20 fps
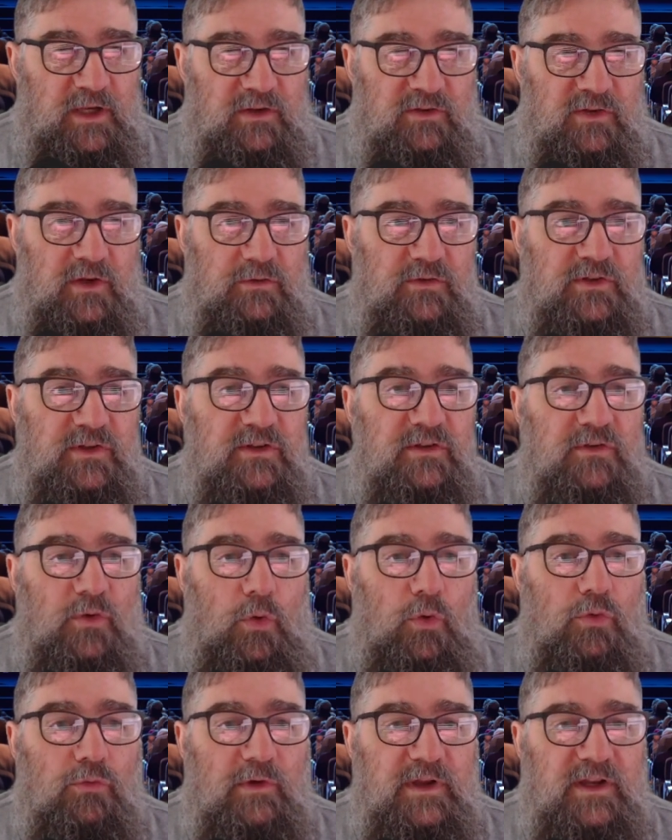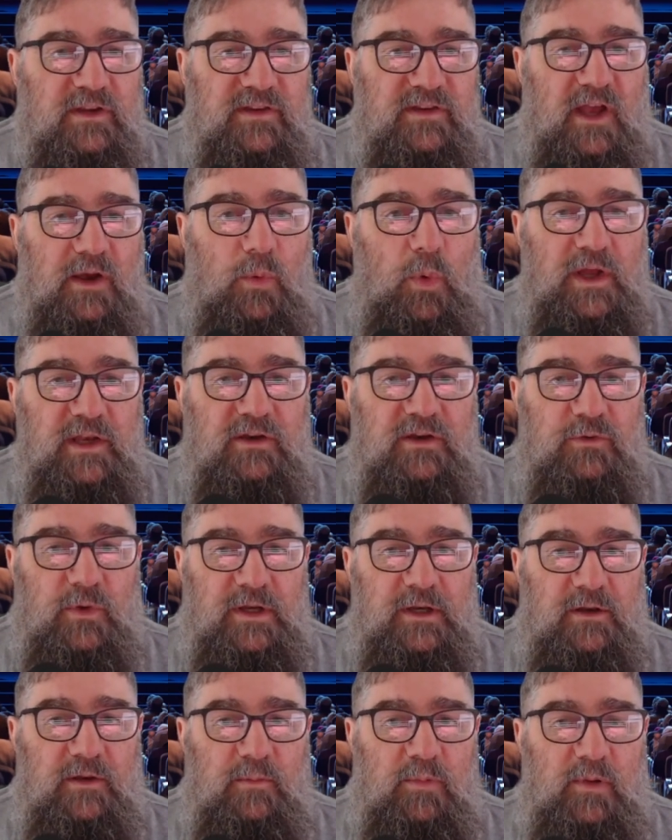service is already sat waiting to
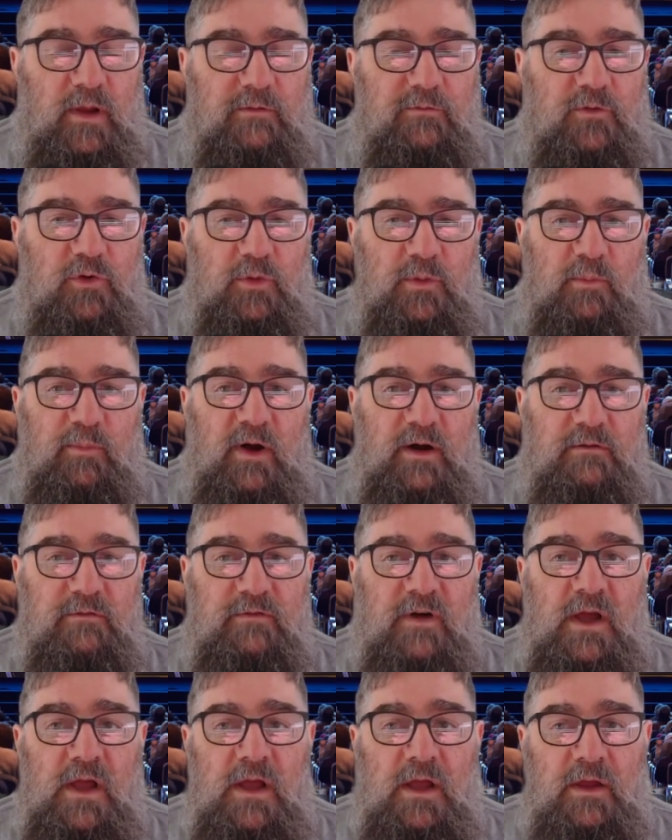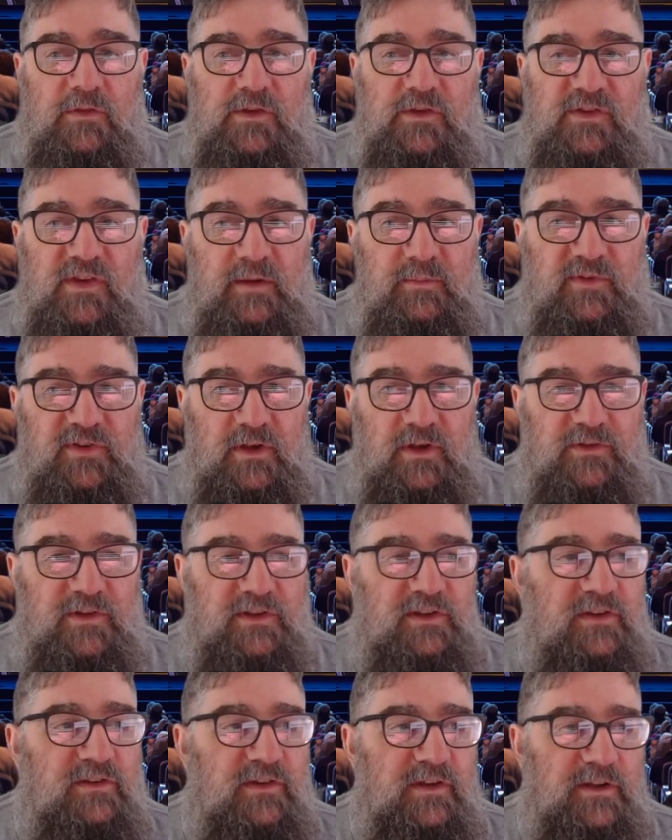enter the platform above. The same
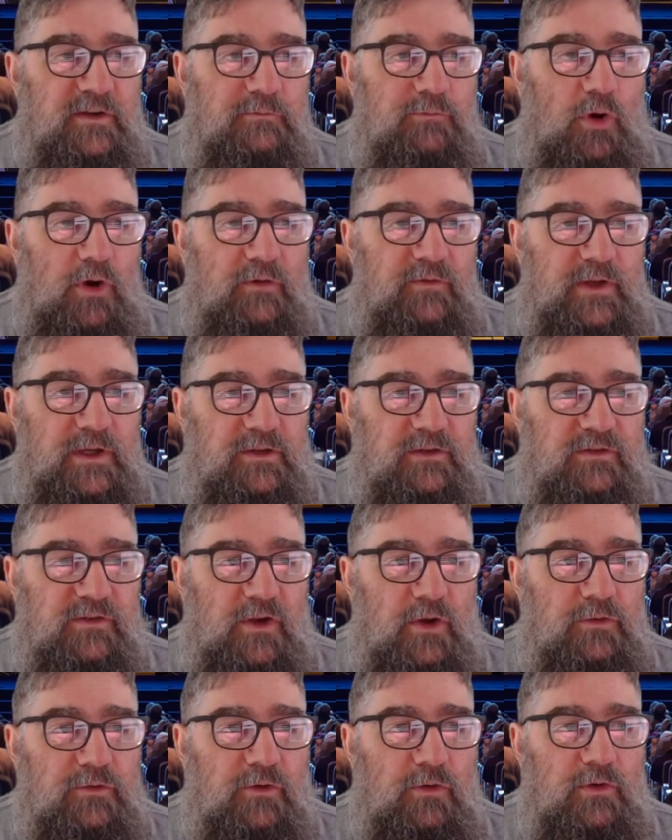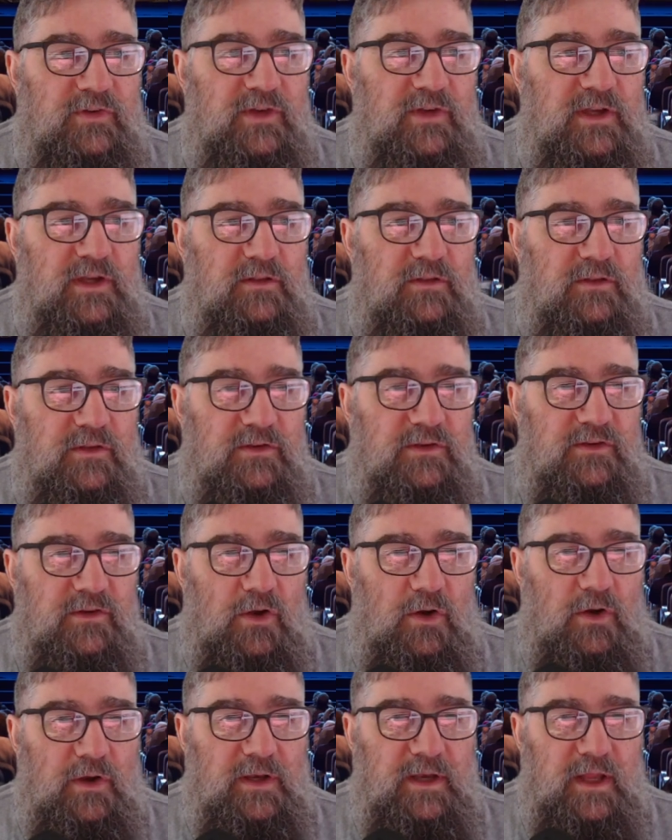service is seen arriving at Stone Crossing, the
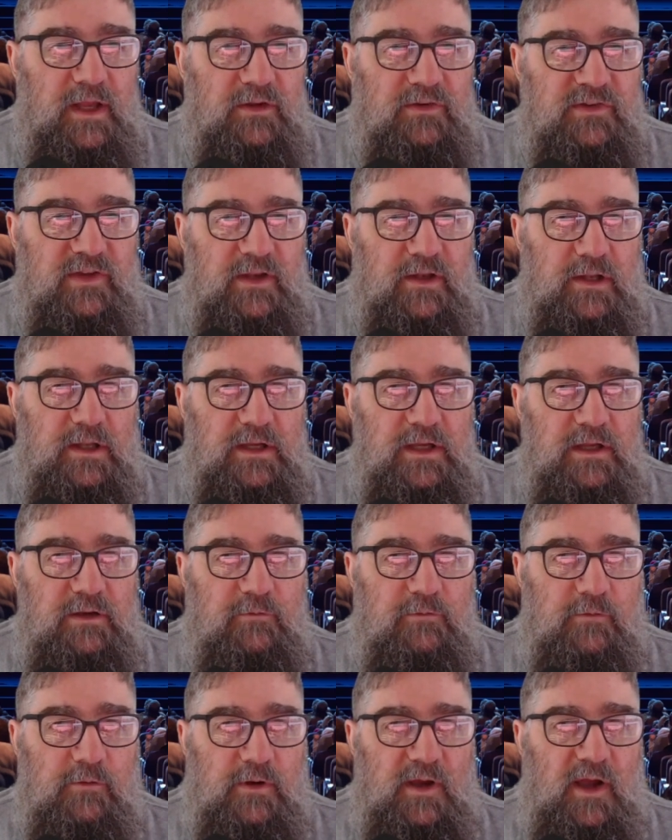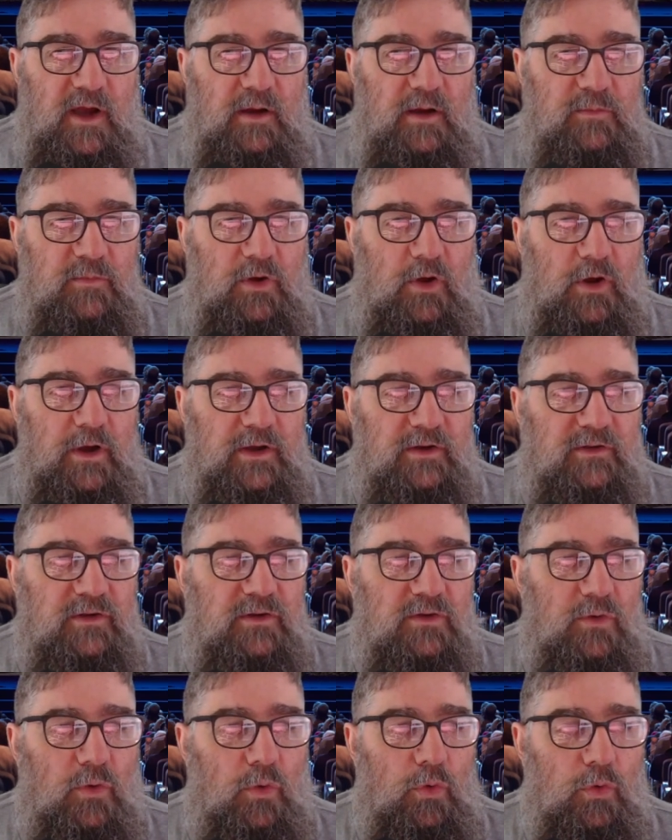sky now settling in for a calm night.
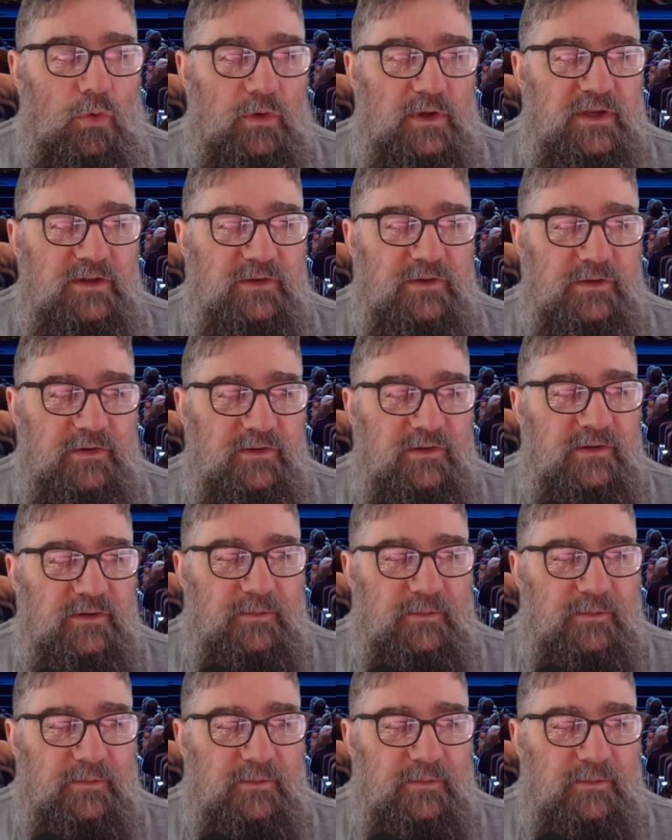Or is it?